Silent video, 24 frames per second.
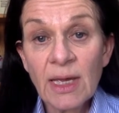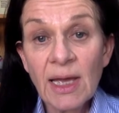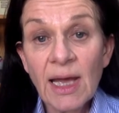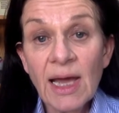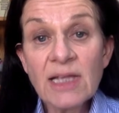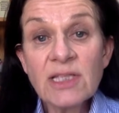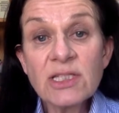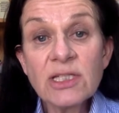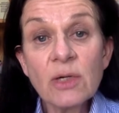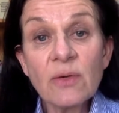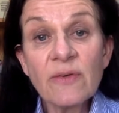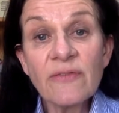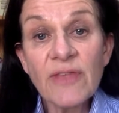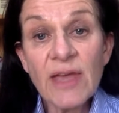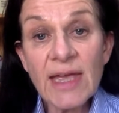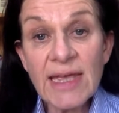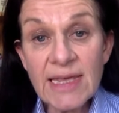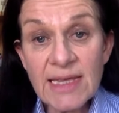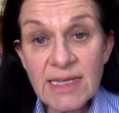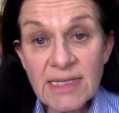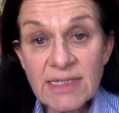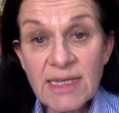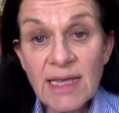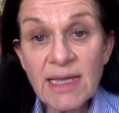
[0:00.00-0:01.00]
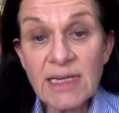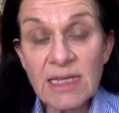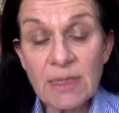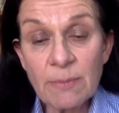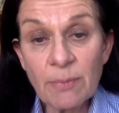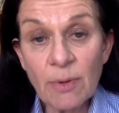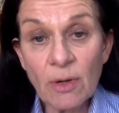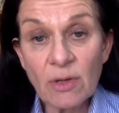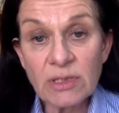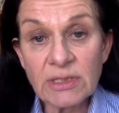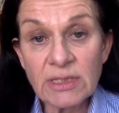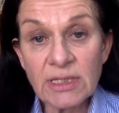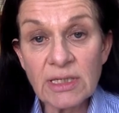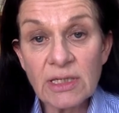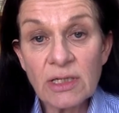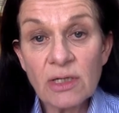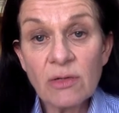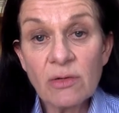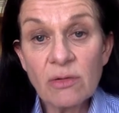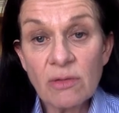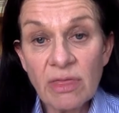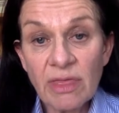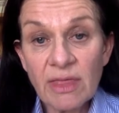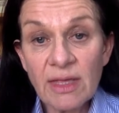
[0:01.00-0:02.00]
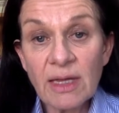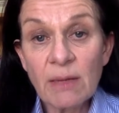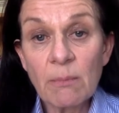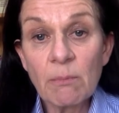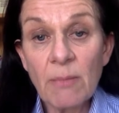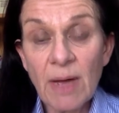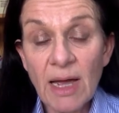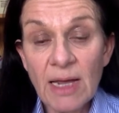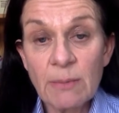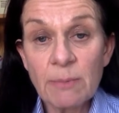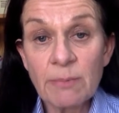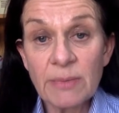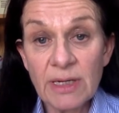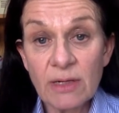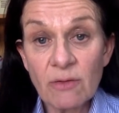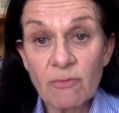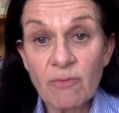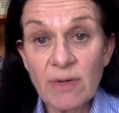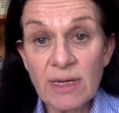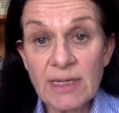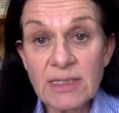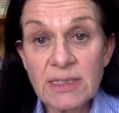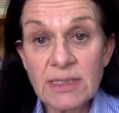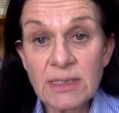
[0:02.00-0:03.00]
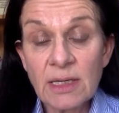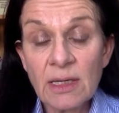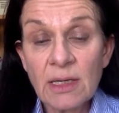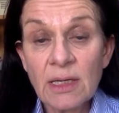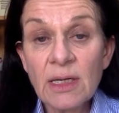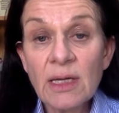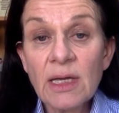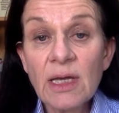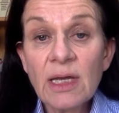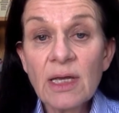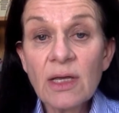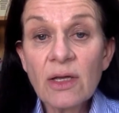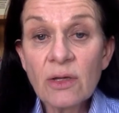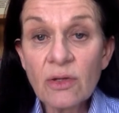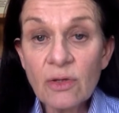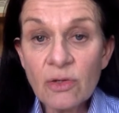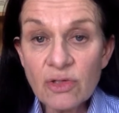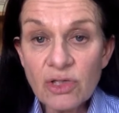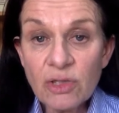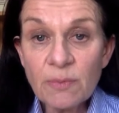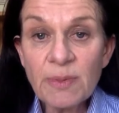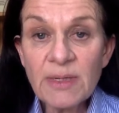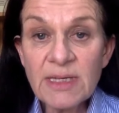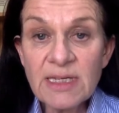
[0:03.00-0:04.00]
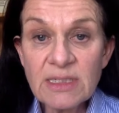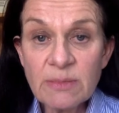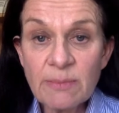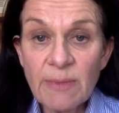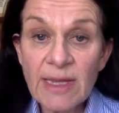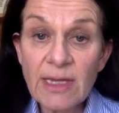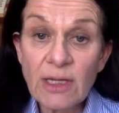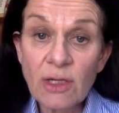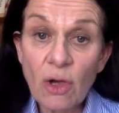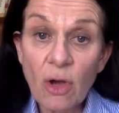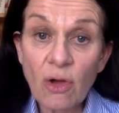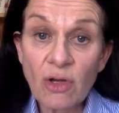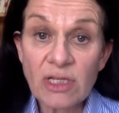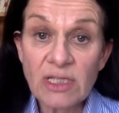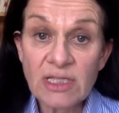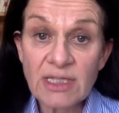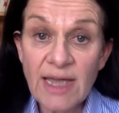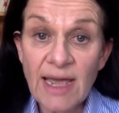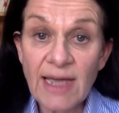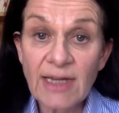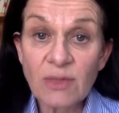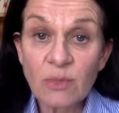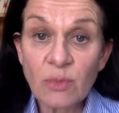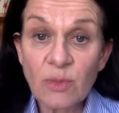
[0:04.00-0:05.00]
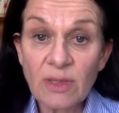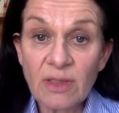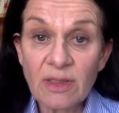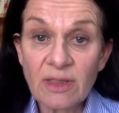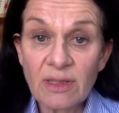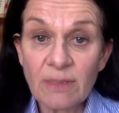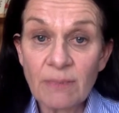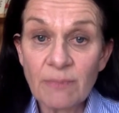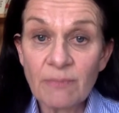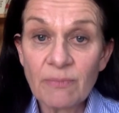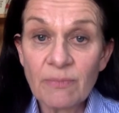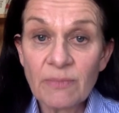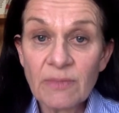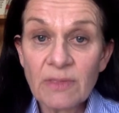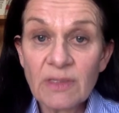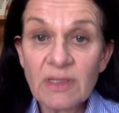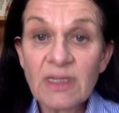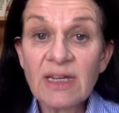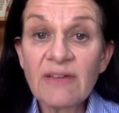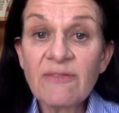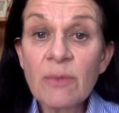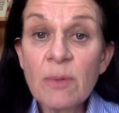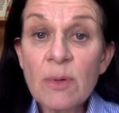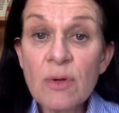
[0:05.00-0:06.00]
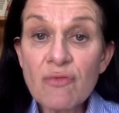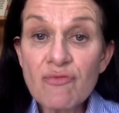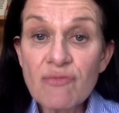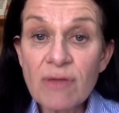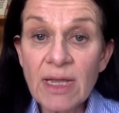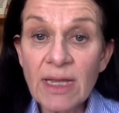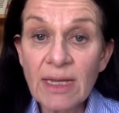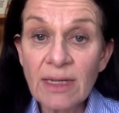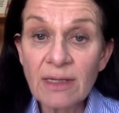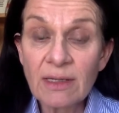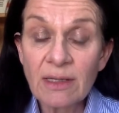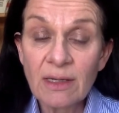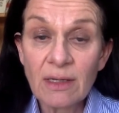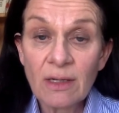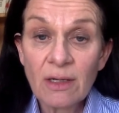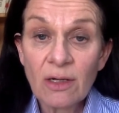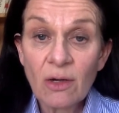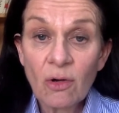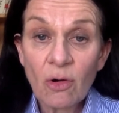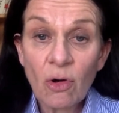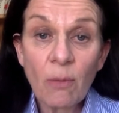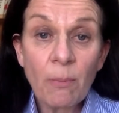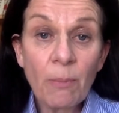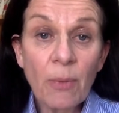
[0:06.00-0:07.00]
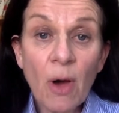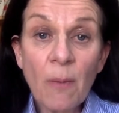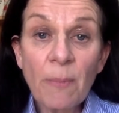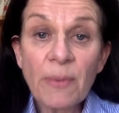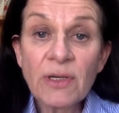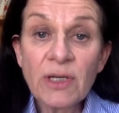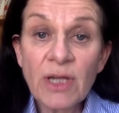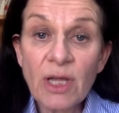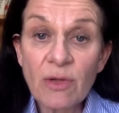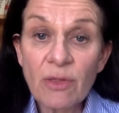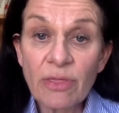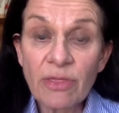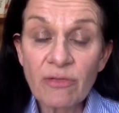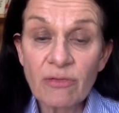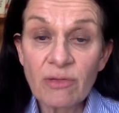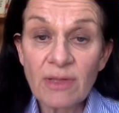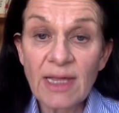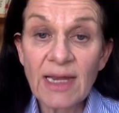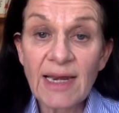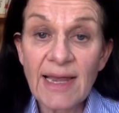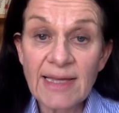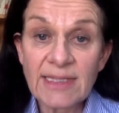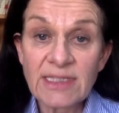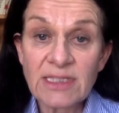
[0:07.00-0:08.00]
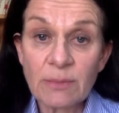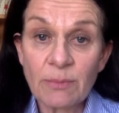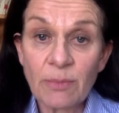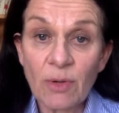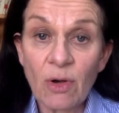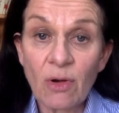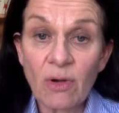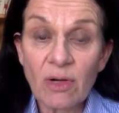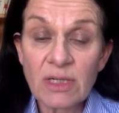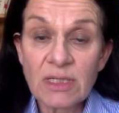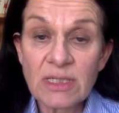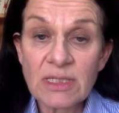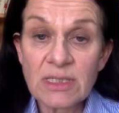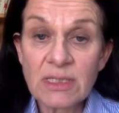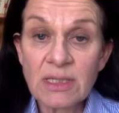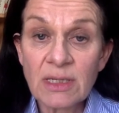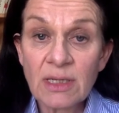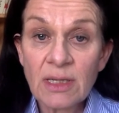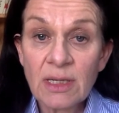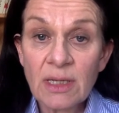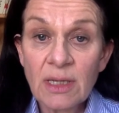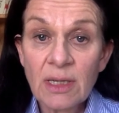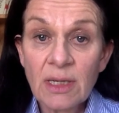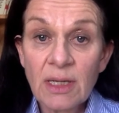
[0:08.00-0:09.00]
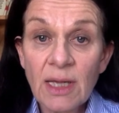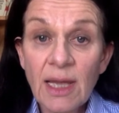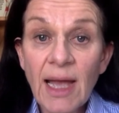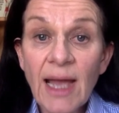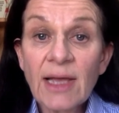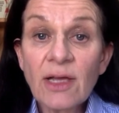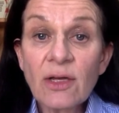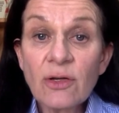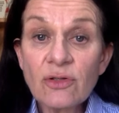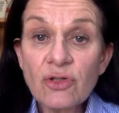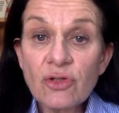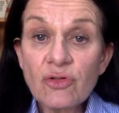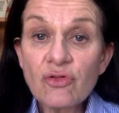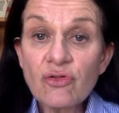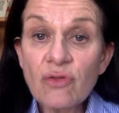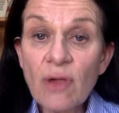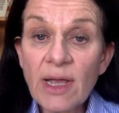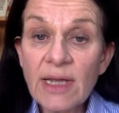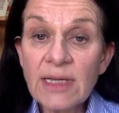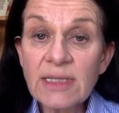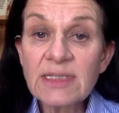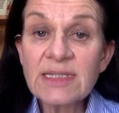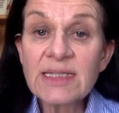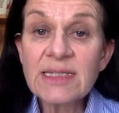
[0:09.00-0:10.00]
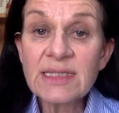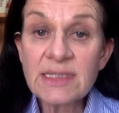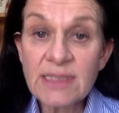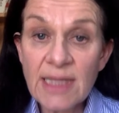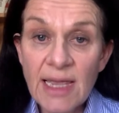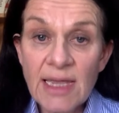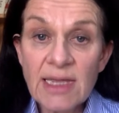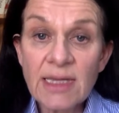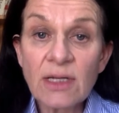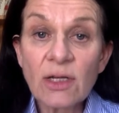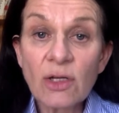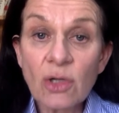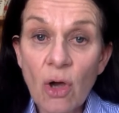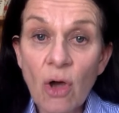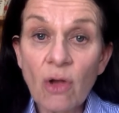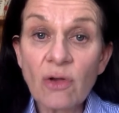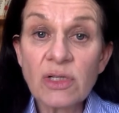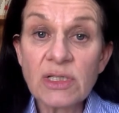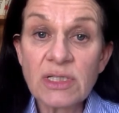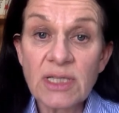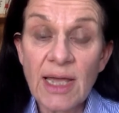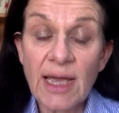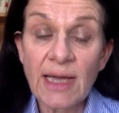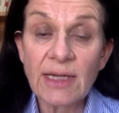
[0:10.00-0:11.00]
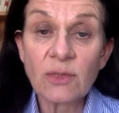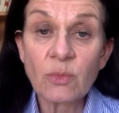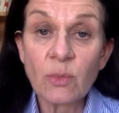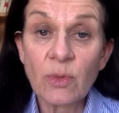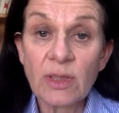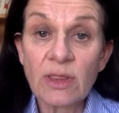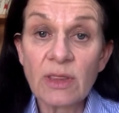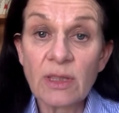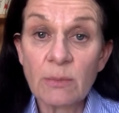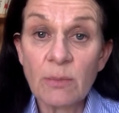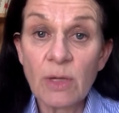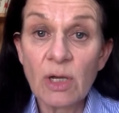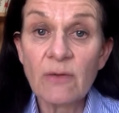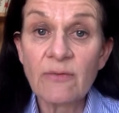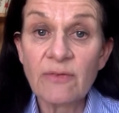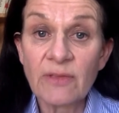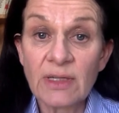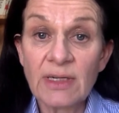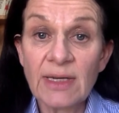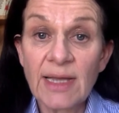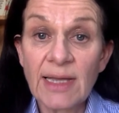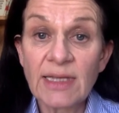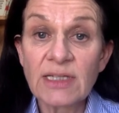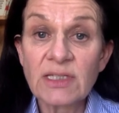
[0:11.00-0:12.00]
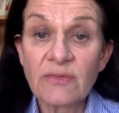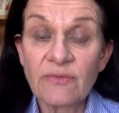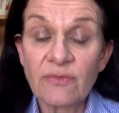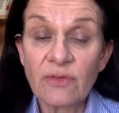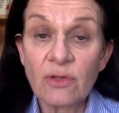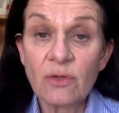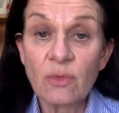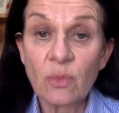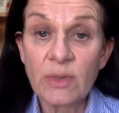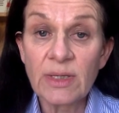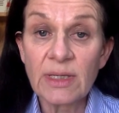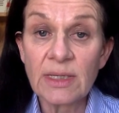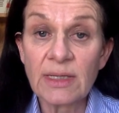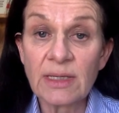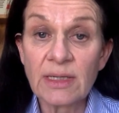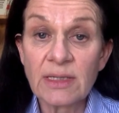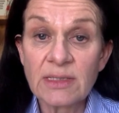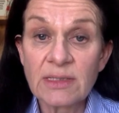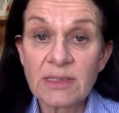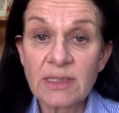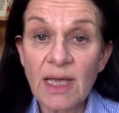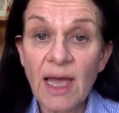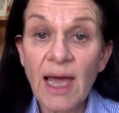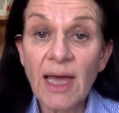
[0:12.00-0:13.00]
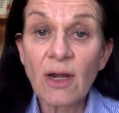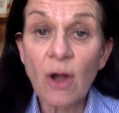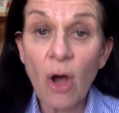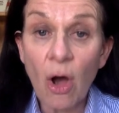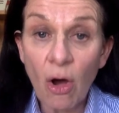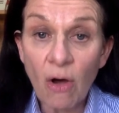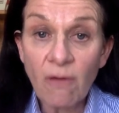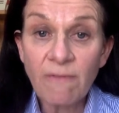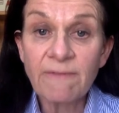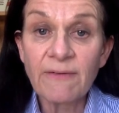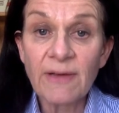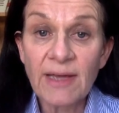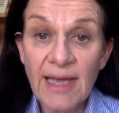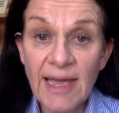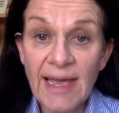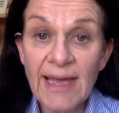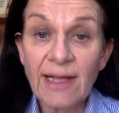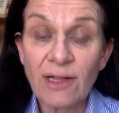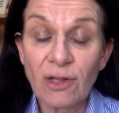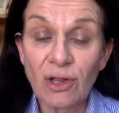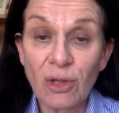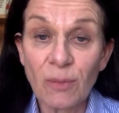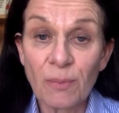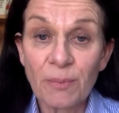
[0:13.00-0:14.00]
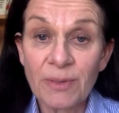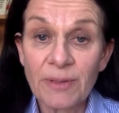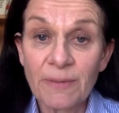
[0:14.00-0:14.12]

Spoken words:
And so if there is anybody who you think might be at risk, could you please make contact with them, give them a ring, or pop a note through their letterbox? And could you try to stay in contact with them over the next few weeks and offer help?